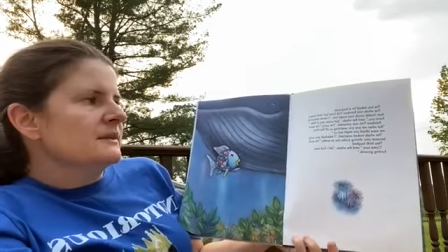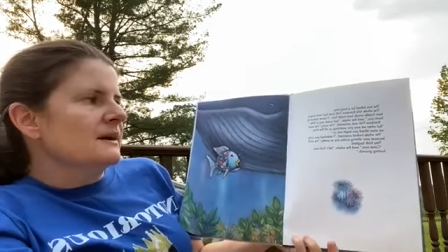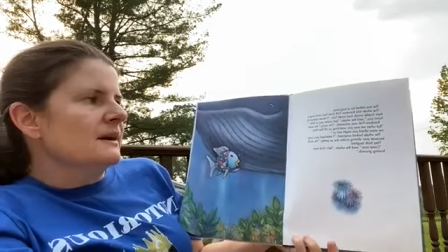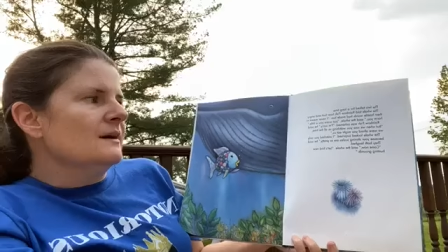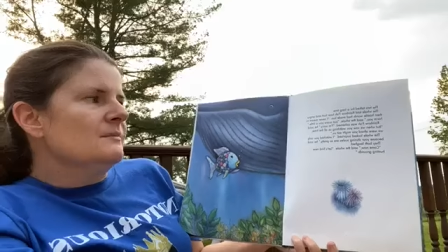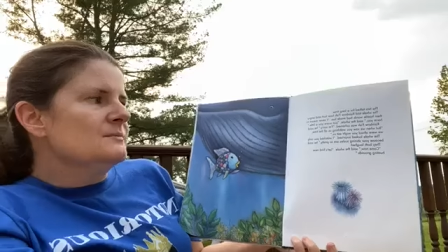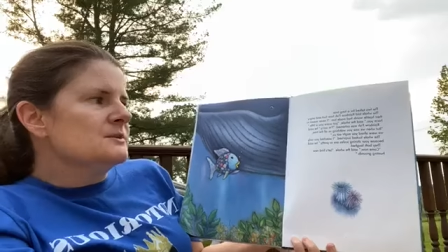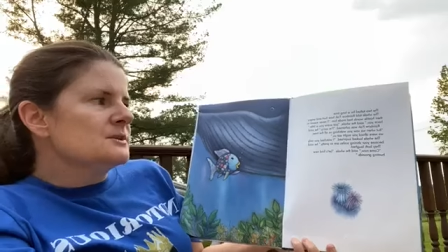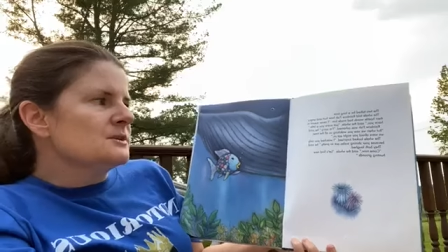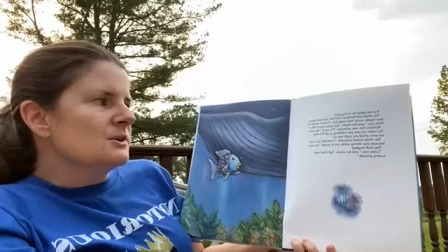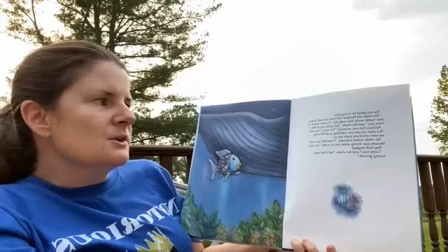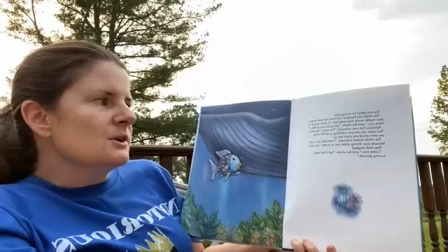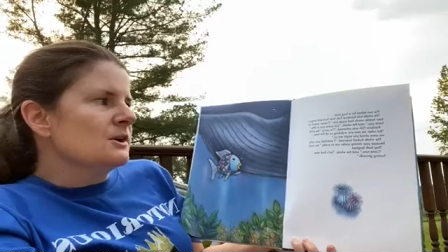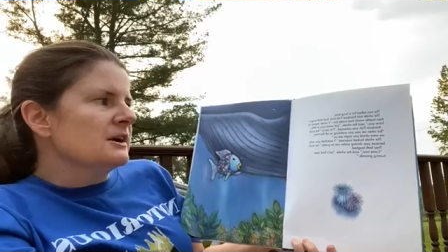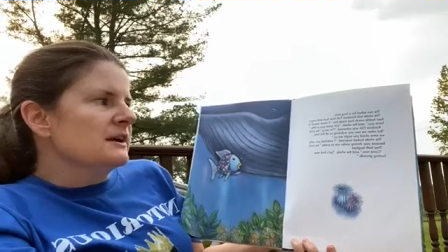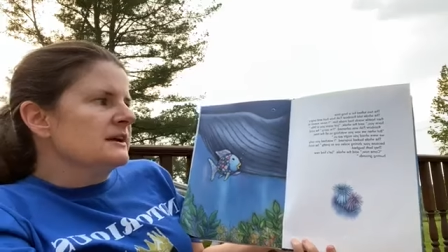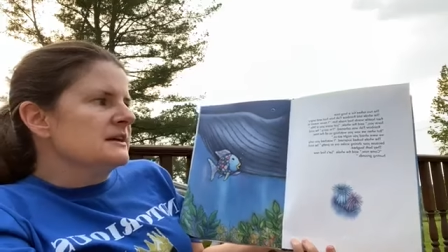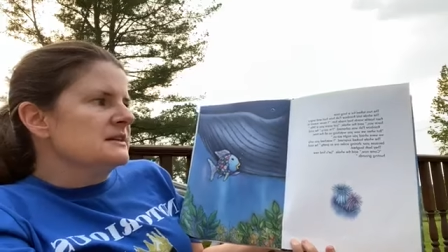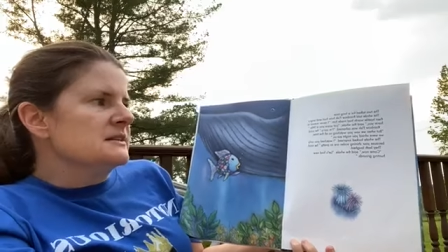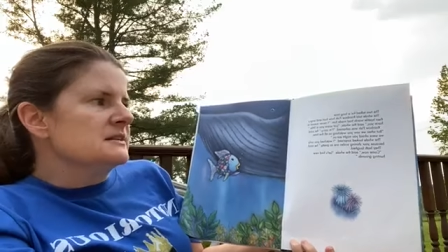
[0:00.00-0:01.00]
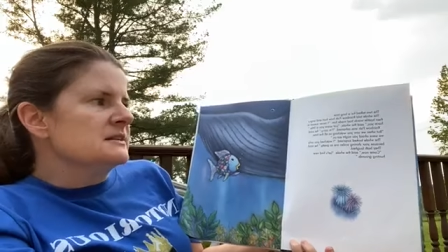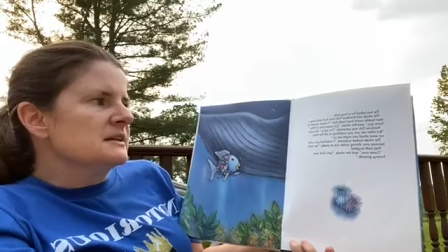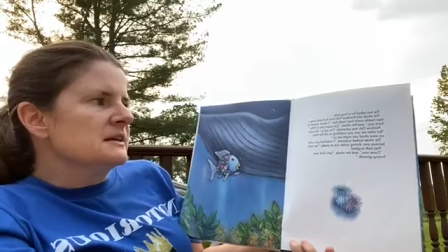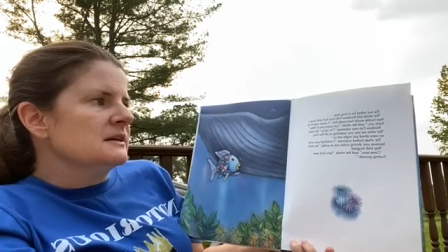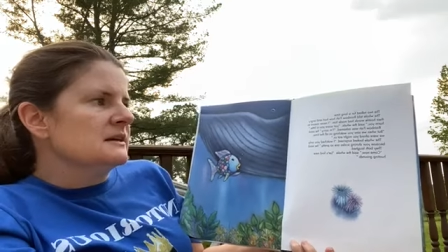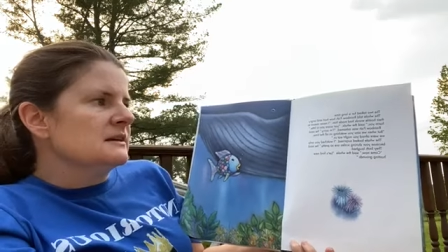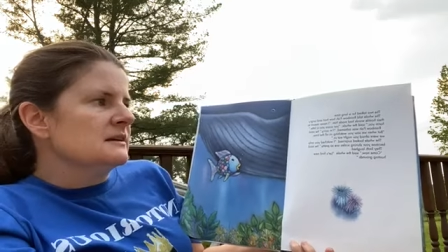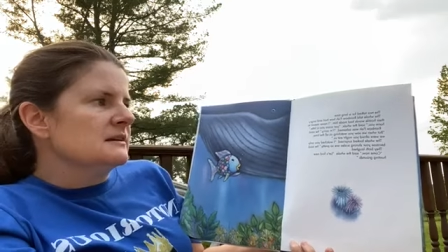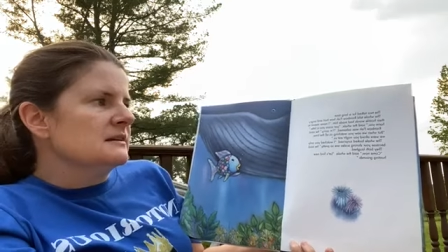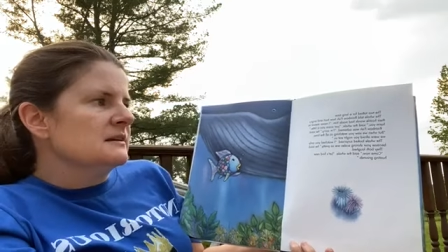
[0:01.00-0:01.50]
I'm sorry, he
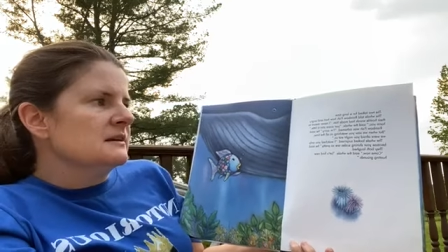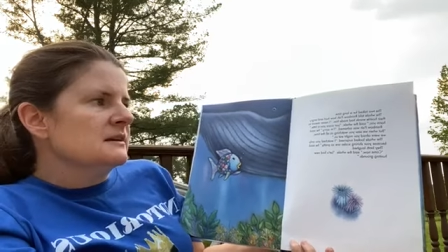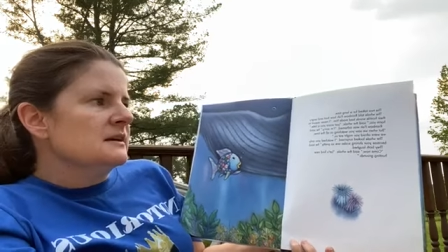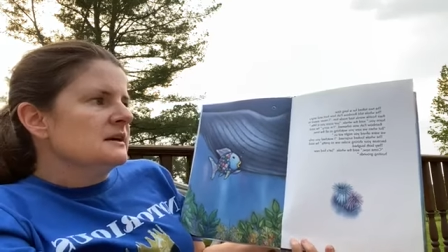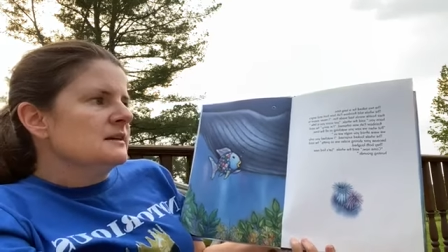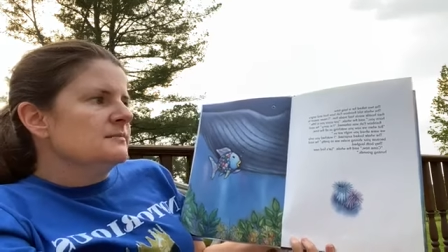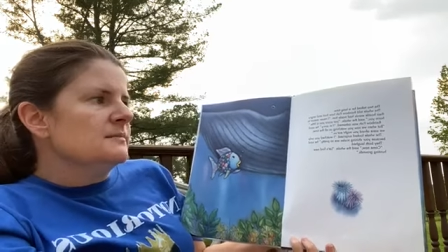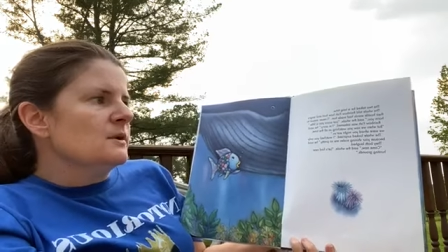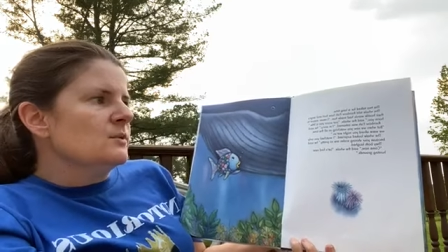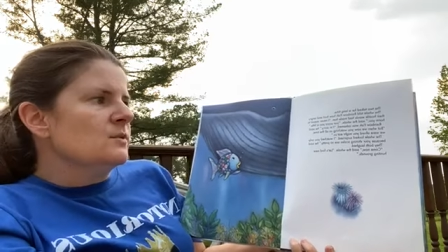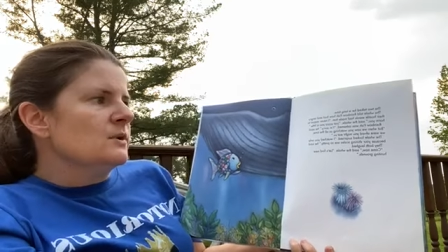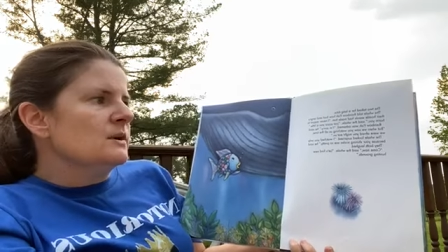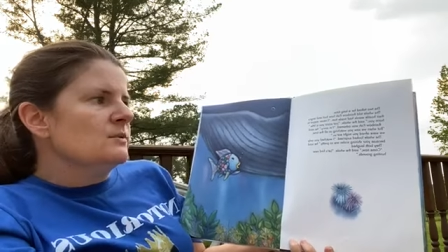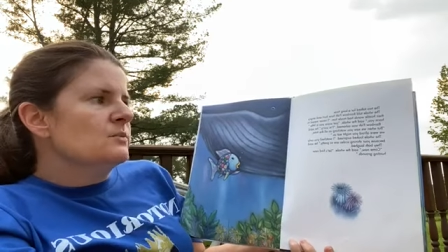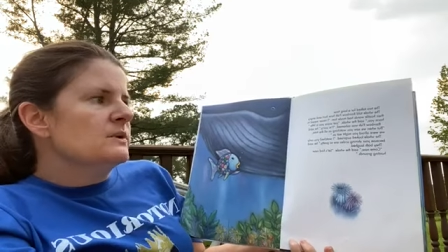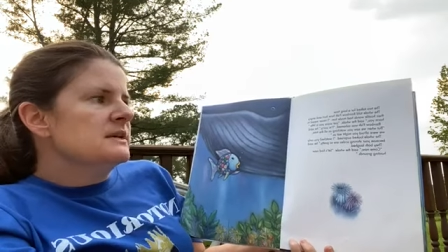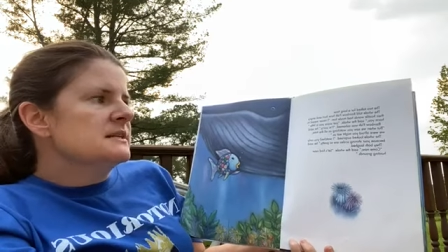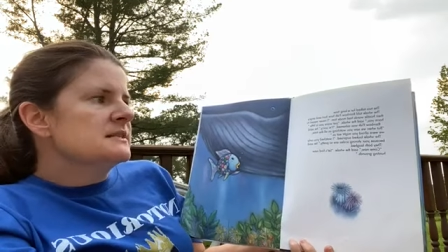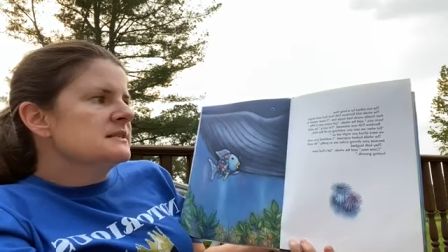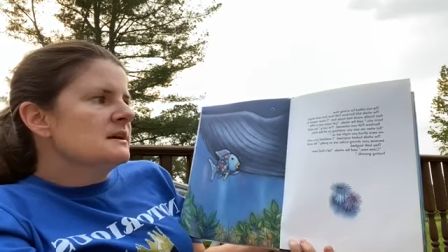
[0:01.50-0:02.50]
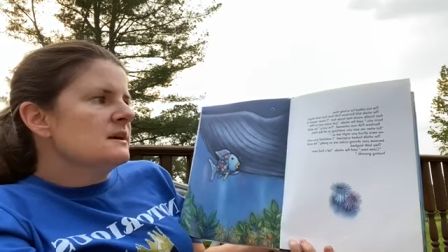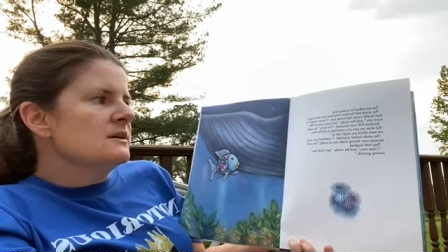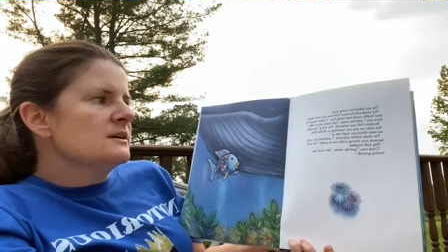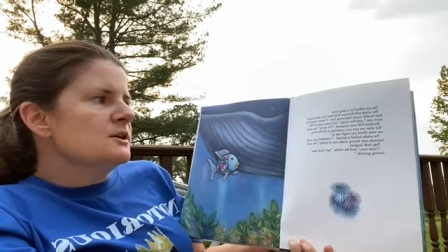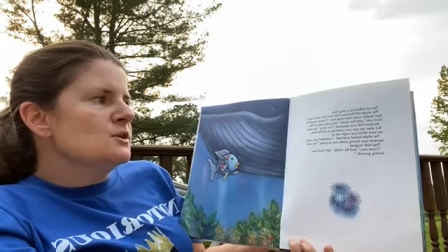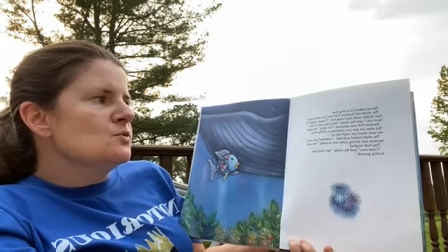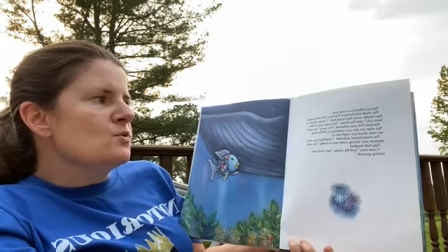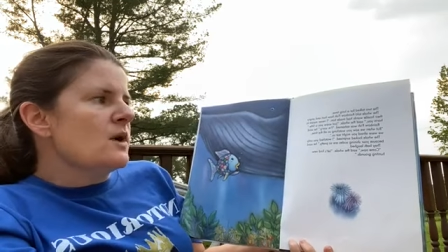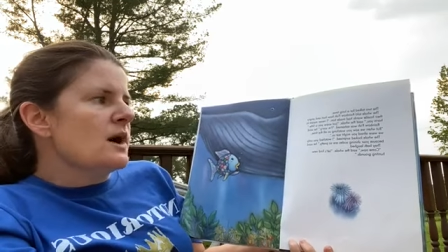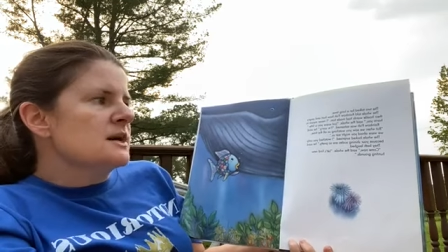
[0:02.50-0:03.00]
said, but when we saw
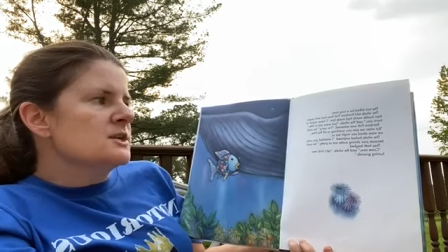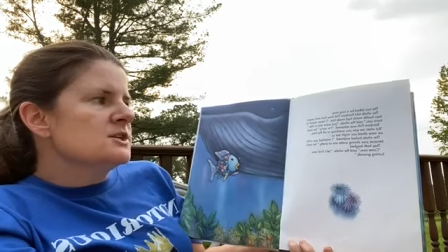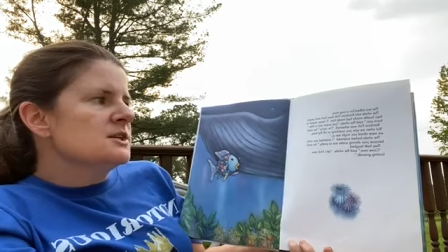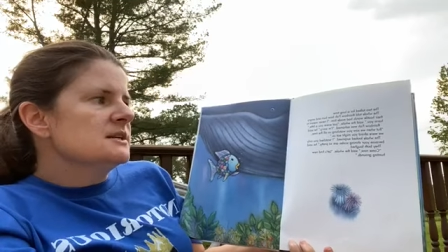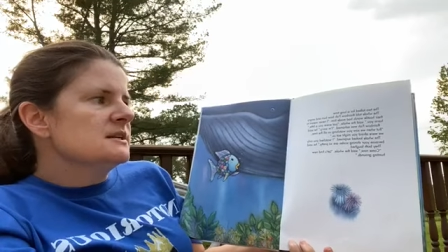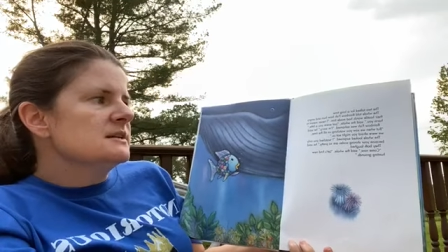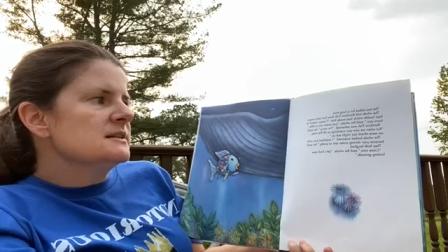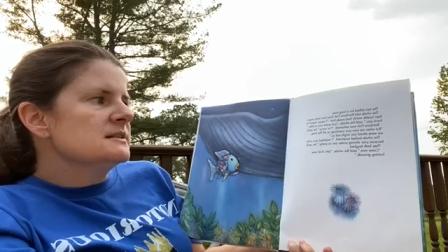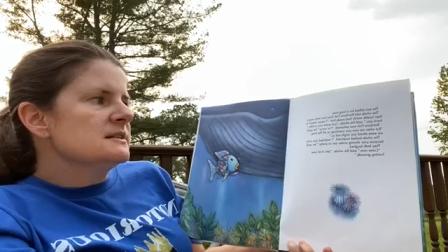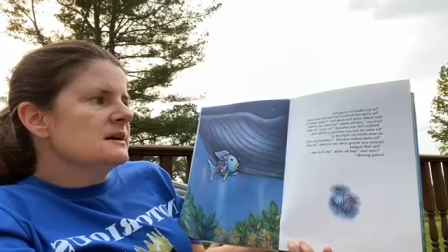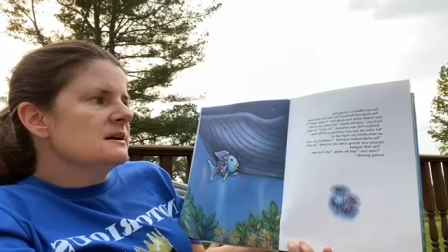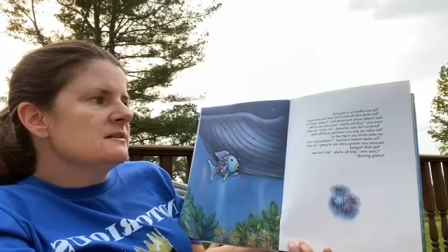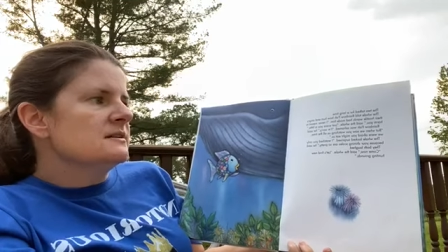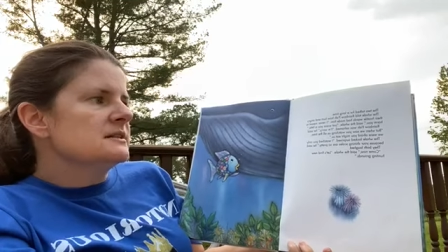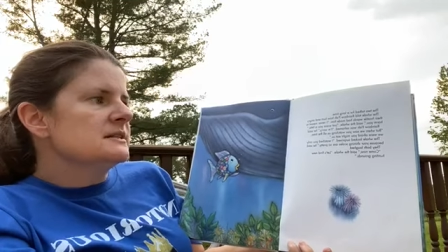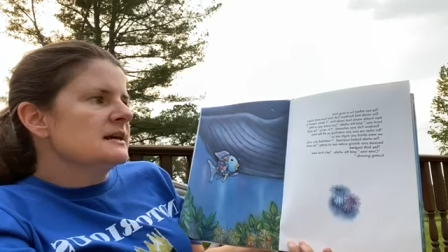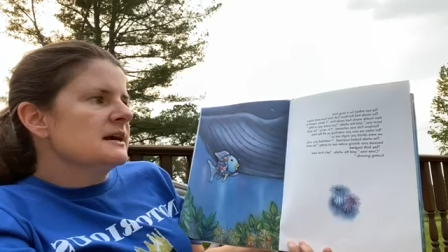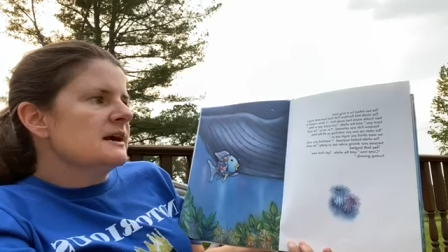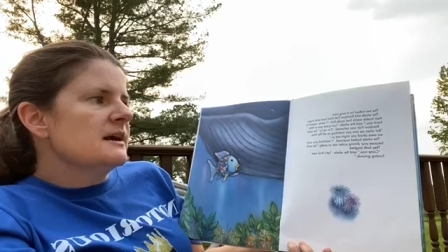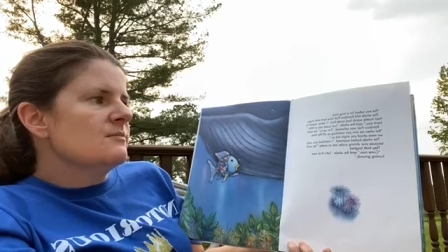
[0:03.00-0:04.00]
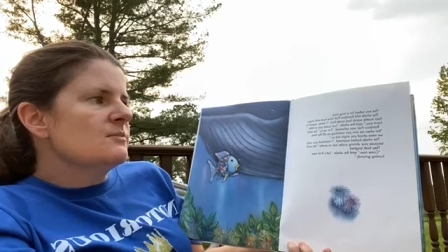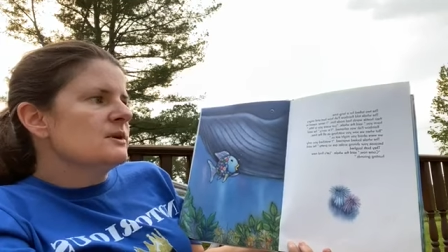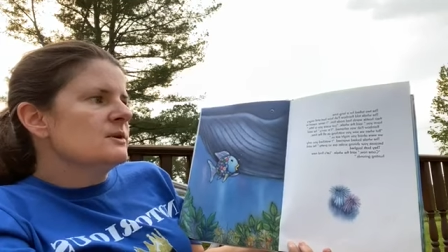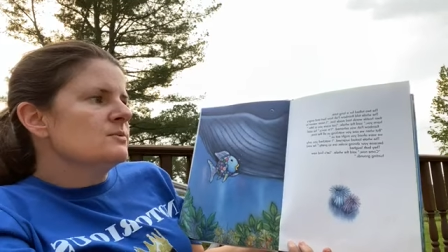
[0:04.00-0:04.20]
you watching us all the time,